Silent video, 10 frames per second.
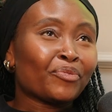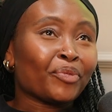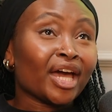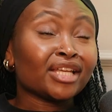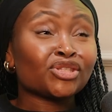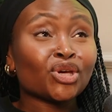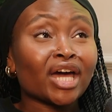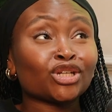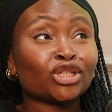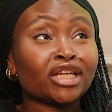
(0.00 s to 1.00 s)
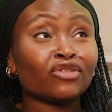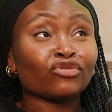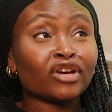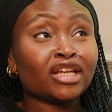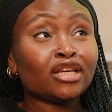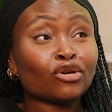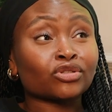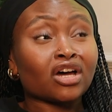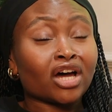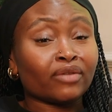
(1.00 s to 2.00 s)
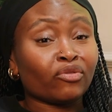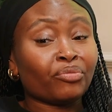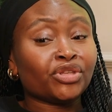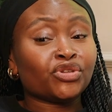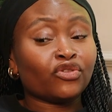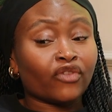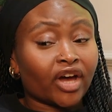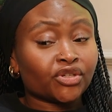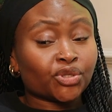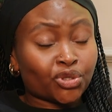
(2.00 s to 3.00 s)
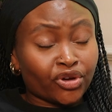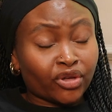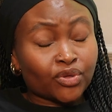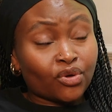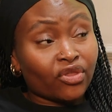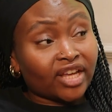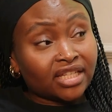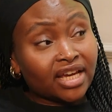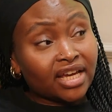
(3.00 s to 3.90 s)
But it took actually a really long time for me to find a story that was authentic